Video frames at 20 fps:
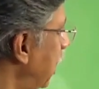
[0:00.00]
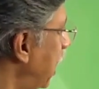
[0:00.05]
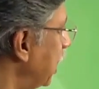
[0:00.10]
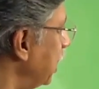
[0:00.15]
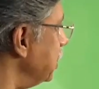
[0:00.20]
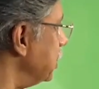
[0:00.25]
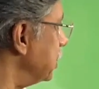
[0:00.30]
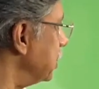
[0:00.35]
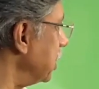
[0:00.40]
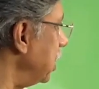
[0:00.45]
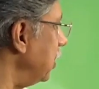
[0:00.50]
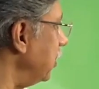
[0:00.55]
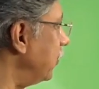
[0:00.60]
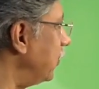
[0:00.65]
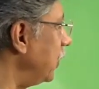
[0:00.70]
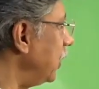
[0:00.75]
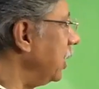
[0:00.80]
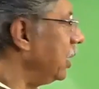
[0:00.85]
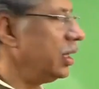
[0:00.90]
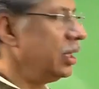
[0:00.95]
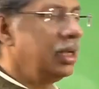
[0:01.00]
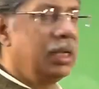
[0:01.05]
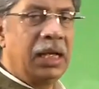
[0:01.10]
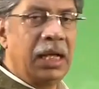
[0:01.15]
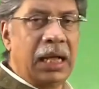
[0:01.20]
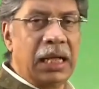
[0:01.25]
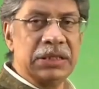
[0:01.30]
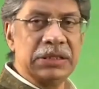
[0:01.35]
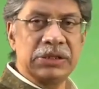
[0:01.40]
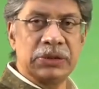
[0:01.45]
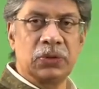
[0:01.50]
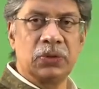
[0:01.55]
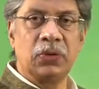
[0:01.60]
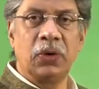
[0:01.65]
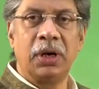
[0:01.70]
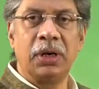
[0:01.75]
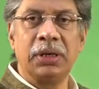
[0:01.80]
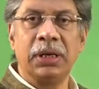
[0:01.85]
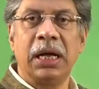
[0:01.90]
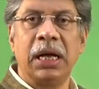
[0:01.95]
ice shelf and so
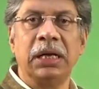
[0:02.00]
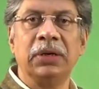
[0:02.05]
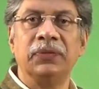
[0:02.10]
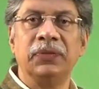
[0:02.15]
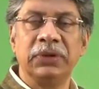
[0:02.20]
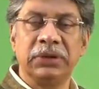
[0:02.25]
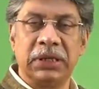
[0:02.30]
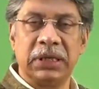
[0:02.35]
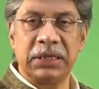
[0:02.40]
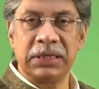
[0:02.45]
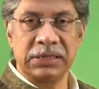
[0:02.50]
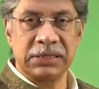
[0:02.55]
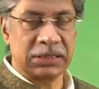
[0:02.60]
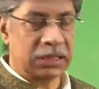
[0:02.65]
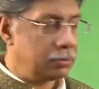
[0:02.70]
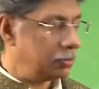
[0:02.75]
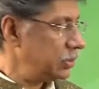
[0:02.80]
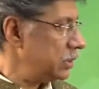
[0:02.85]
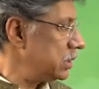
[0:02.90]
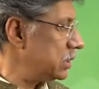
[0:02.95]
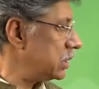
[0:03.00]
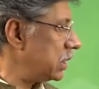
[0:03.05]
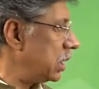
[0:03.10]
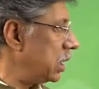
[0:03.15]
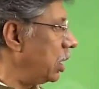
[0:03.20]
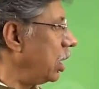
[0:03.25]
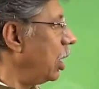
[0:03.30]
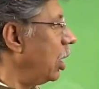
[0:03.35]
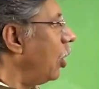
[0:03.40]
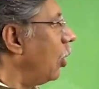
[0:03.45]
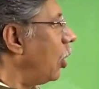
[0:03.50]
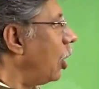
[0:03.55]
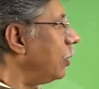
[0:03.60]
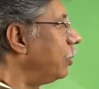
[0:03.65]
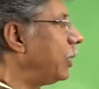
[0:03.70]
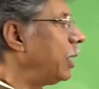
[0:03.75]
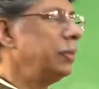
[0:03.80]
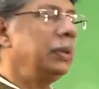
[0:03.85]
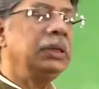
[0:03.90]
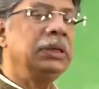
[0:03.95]
on, and with examples. Or
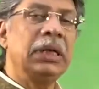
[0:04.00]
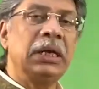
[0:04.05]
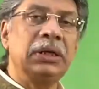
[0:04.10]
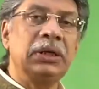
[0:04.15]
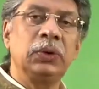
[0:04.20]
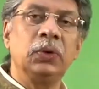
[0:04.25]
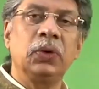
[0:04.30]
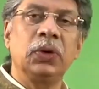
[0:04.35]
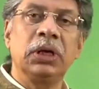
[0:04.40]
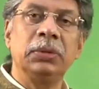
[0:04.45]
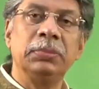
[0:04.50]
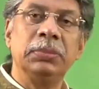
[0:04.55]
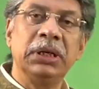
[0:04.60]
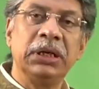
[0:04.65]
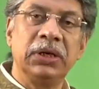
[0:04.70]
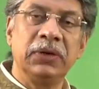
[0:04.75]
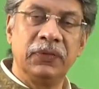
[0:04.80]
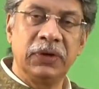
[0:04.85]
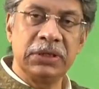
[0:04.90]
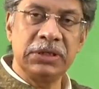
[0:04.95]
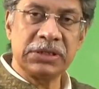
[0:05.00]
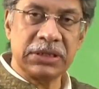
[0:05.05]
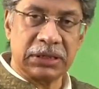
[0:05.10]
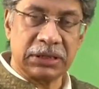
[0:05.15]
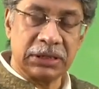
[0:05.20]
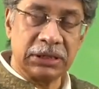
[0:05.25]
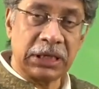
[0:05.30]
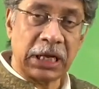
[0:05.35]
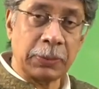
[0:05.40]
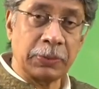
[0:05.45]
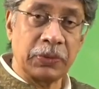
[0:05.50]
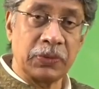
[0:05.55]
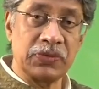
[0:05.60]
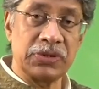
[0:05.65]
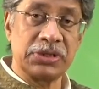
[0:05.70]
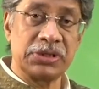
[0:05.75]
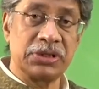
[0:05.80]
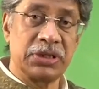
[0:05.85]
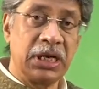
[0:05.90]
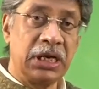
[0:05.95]
maybe that you can be given certain type of
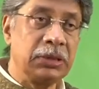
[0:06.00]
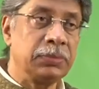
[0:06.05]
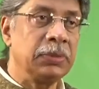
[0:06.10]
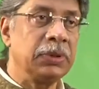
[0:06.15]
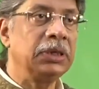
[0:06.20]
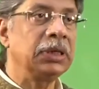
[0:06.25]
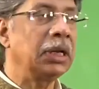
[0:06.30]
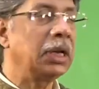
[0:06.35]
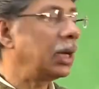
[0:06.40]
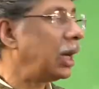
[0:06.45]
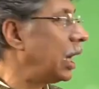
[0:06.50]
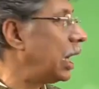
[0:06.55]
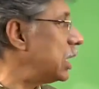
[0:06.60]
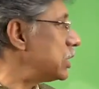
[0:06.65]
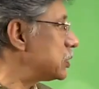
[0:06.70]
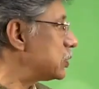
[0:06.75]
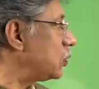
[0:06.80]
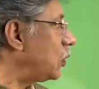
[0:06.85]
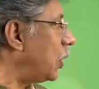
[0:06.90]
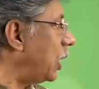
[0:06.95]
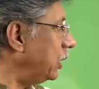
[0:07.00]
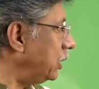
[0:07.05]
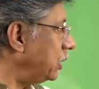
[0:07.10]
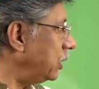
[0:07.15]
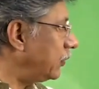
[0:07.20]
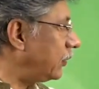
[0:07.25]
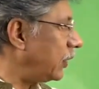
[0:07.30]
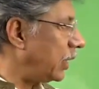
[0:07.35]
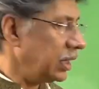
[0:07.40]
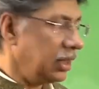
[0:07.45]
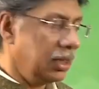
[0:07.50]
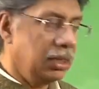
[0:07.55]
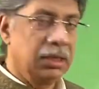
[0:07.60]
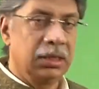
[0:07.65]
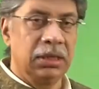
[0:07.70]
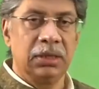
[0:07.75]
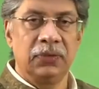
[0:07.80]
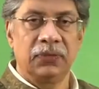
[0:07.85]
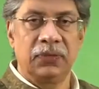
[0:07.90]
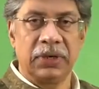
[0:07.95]
statement and asked to identify.
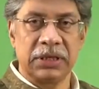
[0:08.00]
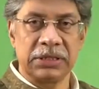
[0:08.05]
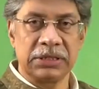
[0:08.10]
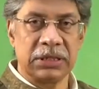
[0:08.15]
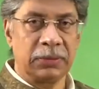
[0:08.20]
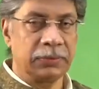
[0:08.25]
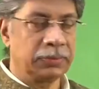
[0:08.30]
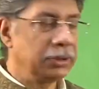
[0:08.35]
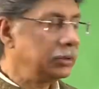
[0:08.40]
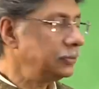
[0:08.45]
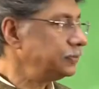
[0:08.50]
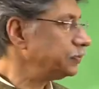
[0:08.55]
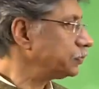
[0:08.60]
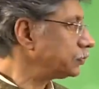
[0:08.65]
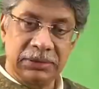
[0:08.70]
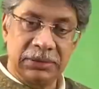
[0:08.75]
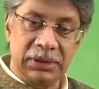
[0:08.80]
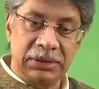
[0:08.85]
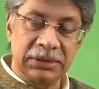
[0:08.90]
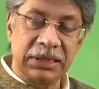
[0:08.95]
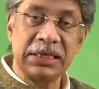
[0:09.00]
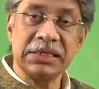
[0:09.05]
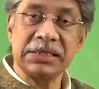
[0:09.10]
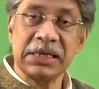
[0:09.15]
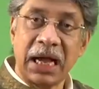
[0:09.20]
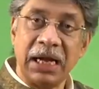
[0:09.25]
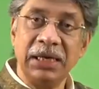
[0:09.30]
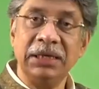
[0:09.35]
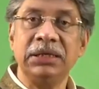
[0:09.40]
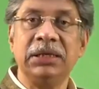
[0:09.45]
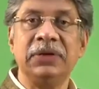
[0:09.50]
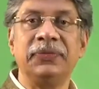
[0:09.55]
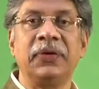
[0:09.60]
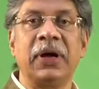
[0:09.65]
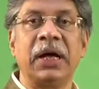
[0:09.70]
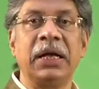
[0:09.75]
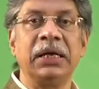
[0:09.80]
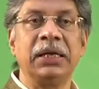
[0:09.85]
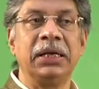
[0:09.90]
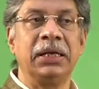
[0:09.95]
For example, that is
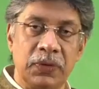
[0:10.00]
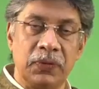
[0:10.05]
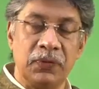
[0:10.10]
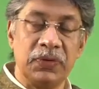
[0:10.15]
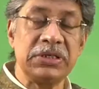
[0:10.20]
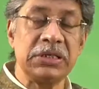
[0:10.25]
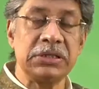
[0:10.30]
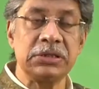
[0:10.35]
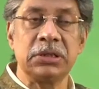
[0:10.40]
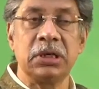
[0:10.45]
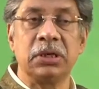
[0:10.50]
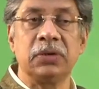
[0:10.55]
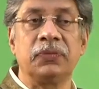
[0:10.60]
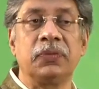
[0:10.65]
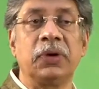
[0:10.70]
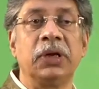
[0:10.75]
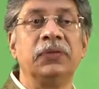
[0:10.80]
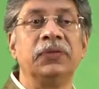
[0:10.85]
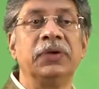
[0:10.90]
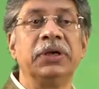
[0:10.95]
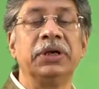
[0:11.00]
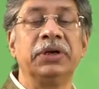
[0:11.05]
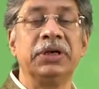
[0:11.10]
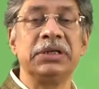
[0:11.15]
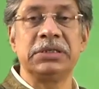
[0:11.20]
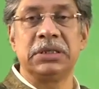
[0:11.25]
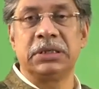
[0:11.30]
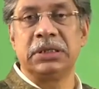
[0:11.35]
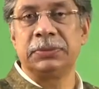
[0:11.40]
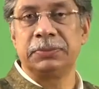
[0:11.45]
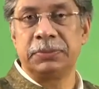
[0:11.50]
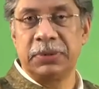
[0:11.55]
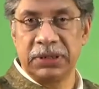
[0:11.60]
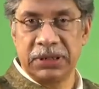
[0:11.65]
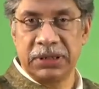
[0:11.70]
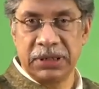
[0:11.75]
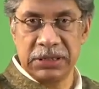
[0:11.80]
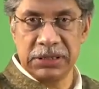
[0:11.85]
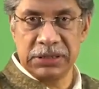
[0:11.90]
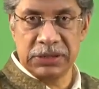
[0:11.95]
identify which is the following region it
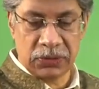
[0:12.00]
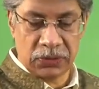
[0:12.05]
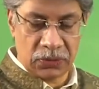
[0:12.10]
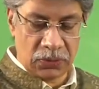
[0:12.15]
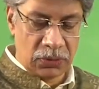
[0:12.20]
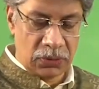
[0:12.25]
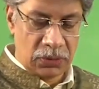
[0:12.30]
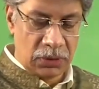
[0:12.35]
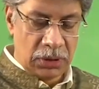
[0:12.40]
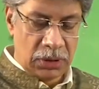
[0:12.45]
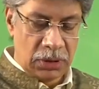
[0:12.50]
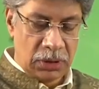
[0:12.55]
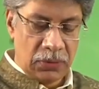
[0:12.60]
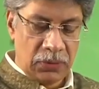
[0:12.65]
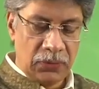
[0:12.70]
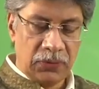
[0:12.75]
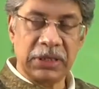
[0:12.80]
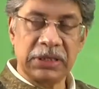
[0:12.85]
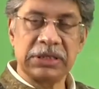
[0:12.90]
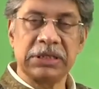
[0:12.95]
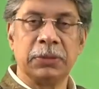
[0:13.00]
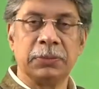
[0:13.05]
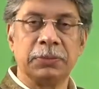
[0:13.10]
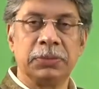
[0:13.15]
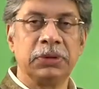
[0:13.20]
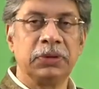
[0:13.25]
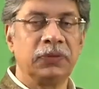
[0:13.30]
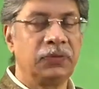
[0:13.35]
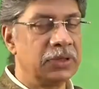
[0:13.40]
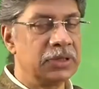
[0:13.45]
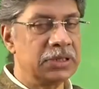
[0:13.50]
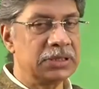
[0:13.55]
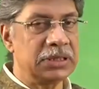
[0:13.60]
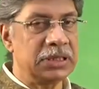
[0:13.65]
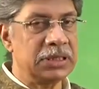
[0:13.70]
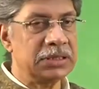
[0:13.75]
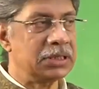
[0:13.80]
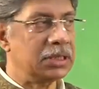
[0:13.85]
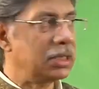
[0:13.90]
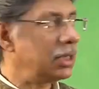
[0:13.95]
pertains to. For example, the first
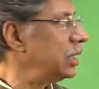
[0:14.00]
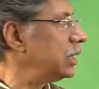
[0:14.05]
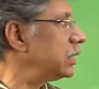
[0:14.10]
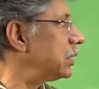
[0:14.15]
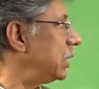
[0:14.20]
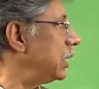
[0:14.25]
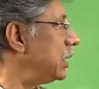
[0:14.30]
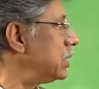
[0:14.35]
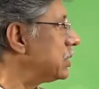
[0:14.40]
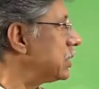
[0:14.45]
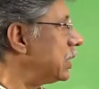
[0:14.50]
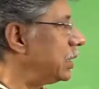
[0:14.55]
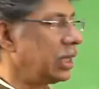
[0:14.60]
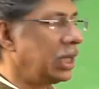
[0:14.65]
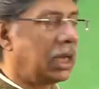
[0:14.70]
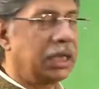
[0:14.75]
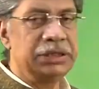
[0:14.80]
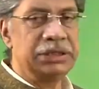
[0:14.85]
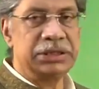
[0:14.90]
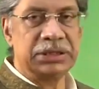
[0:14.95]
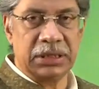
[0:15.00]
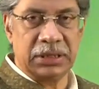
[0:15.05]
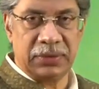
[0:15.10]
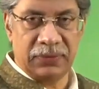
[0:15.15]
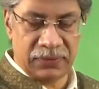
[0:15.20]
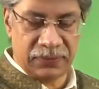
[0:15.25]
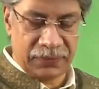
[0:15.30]
is it is an ice shelf.